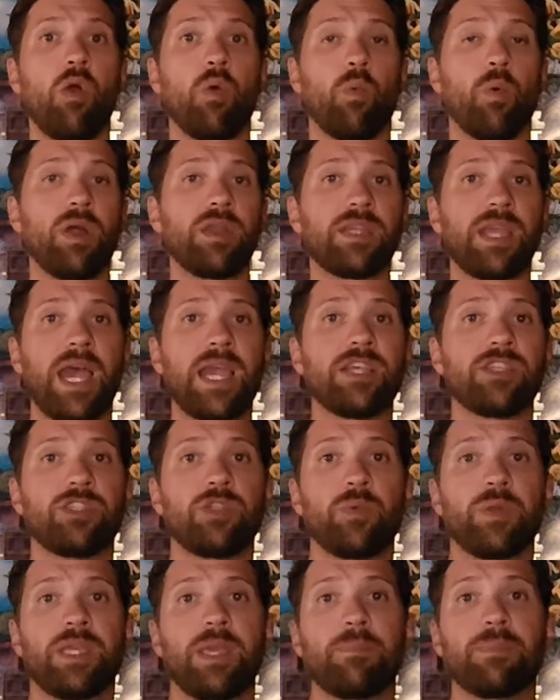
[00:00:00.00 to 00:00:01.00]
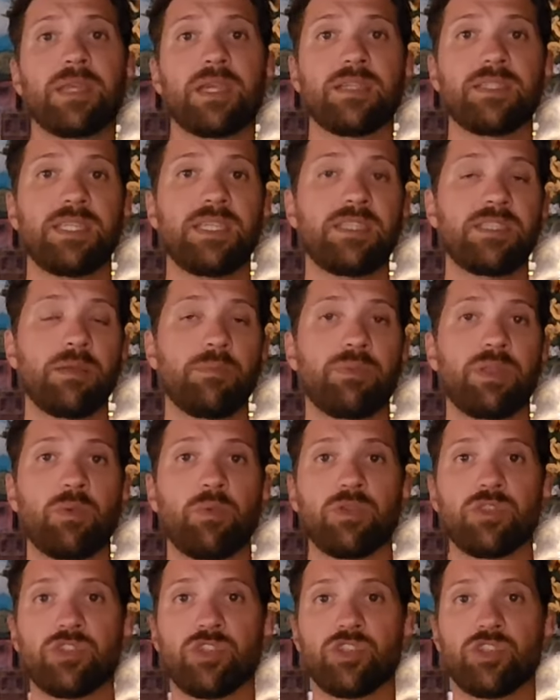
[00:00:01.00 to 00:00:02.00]
One guy is doing it because he simply
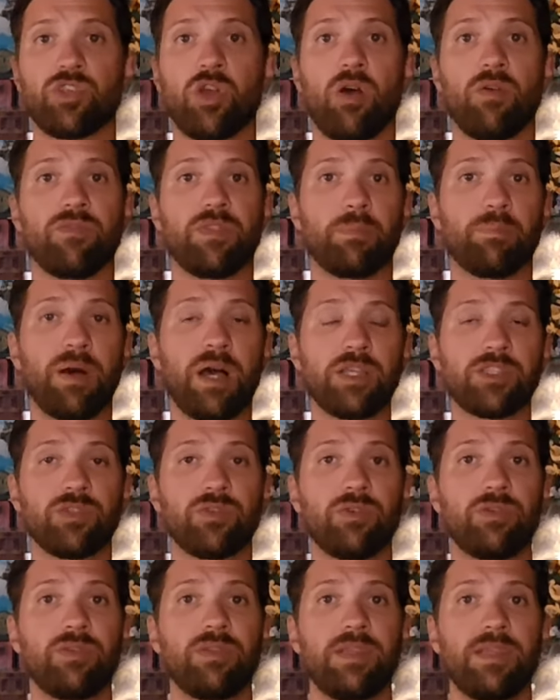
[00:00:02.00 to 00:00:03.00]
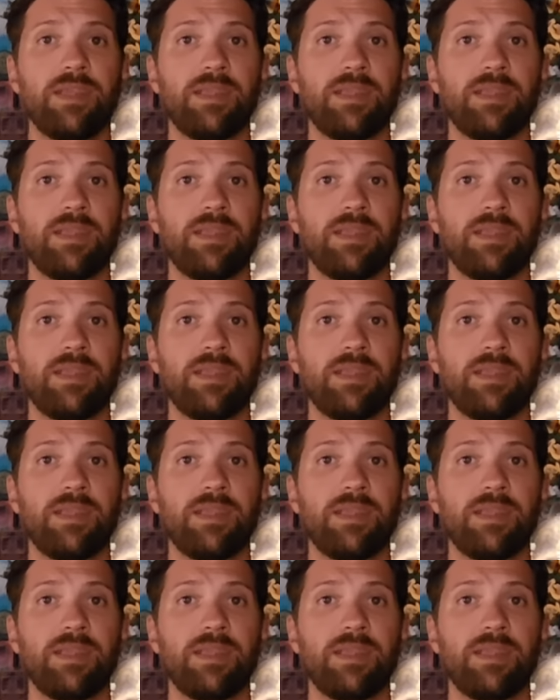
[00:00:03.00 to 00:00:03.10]
wants to solve the puzzle.